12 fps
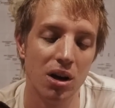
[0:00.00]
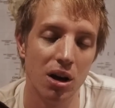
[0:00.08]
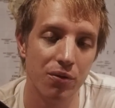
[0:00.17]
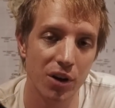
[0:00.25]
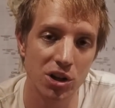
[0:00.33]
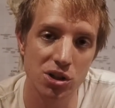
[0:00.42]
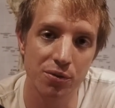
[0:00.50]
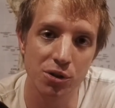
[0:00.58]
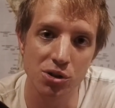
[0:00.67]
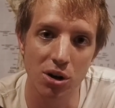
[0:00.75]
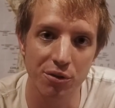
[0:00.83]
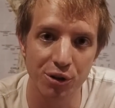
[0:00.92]
Adventure
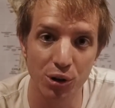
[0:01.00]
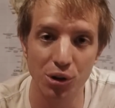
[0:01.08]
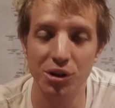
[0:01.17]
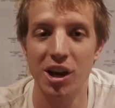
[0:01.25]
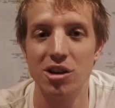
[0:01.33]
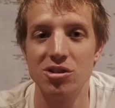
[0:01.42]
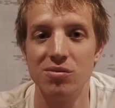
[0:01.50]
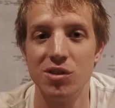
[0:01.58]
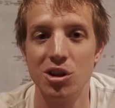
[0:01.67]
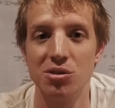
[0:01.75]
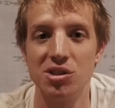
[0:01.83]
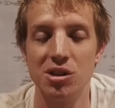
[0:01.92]
Photography on Location
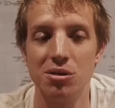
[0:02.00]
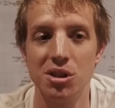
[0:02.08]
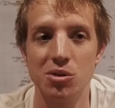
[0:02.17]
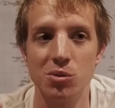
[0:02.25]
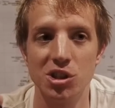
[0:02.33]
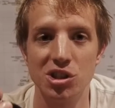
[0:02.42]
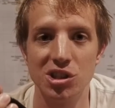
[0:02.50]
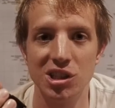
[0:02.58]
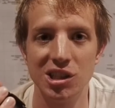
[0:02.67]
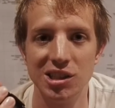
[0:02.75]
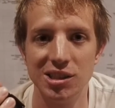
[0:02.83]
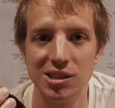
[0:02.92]
video series, which
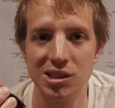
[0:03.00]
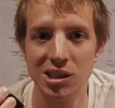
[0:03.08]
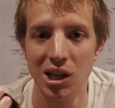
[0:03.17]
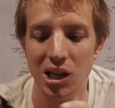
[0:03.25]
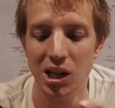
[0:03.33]
is